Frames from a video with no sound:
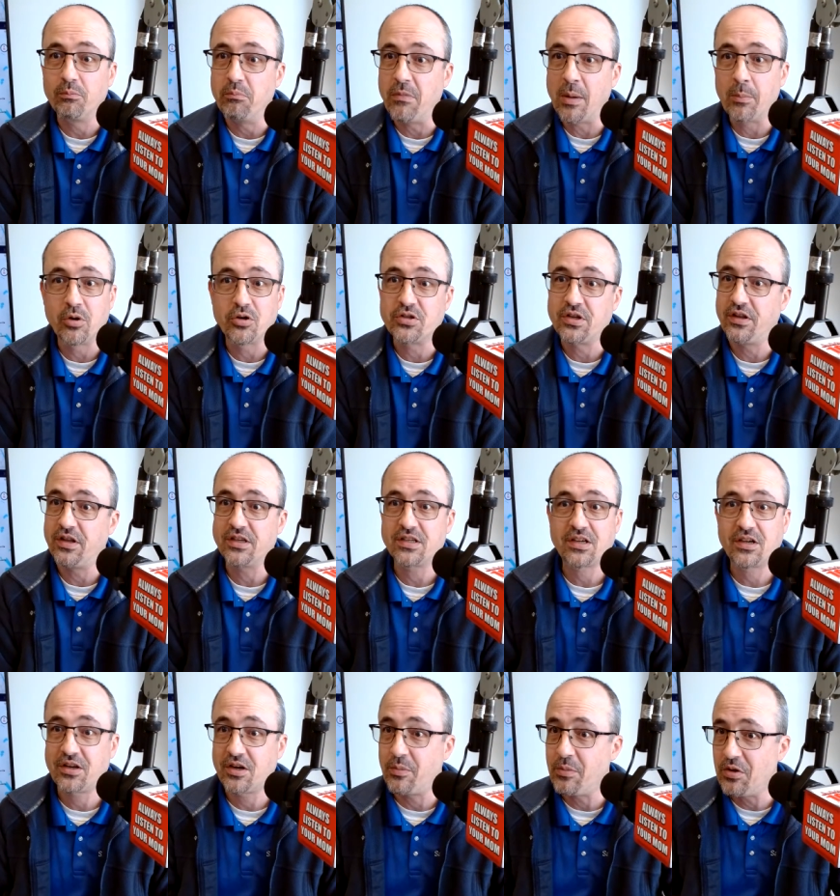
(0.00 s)
members of
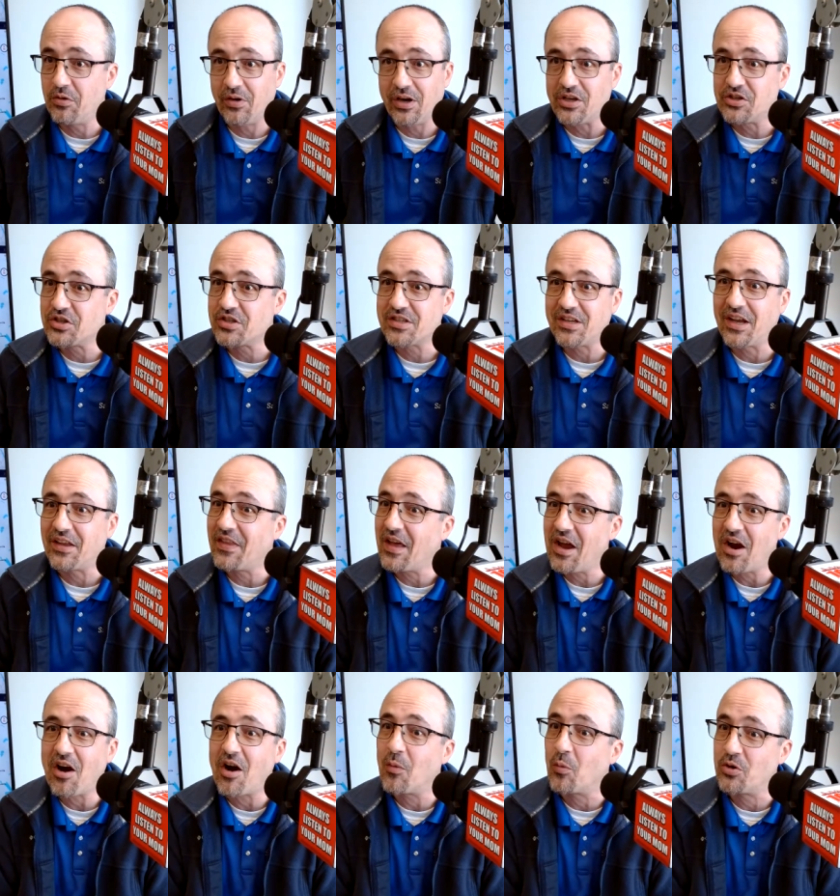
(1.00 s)
this community just like
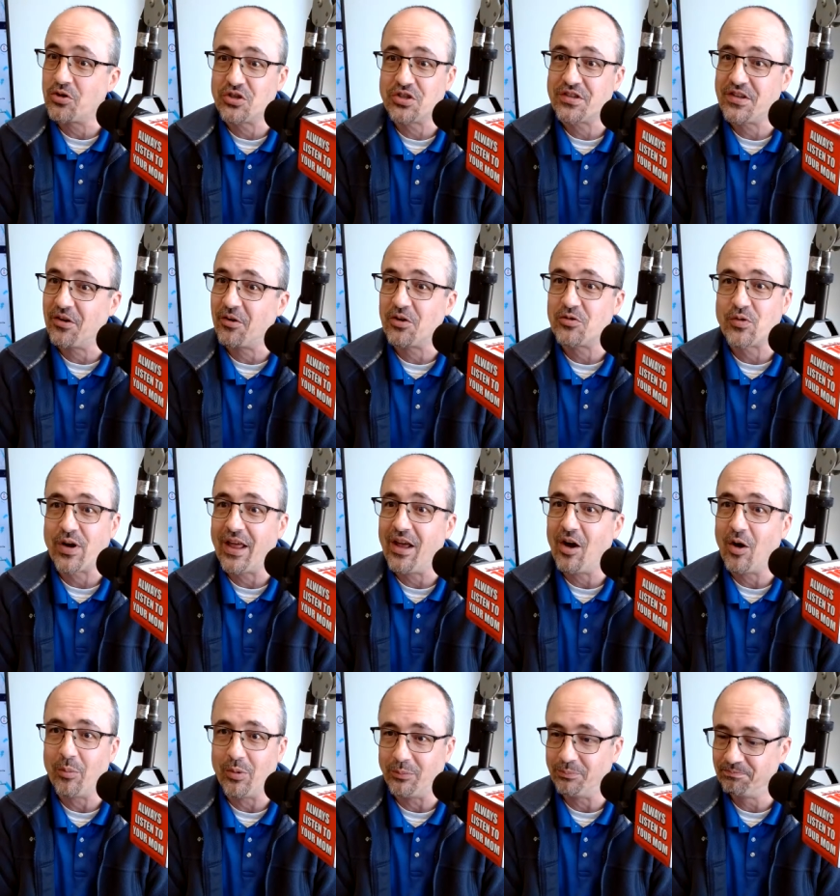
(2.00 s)
they are, and we're just there to try to
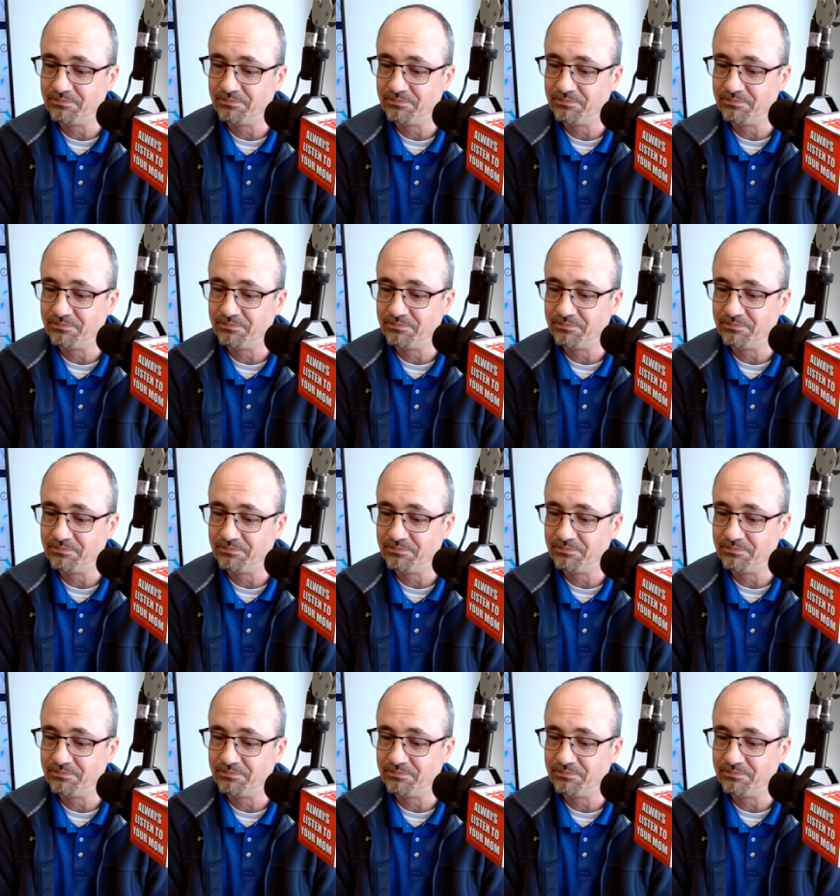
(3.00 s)
help them.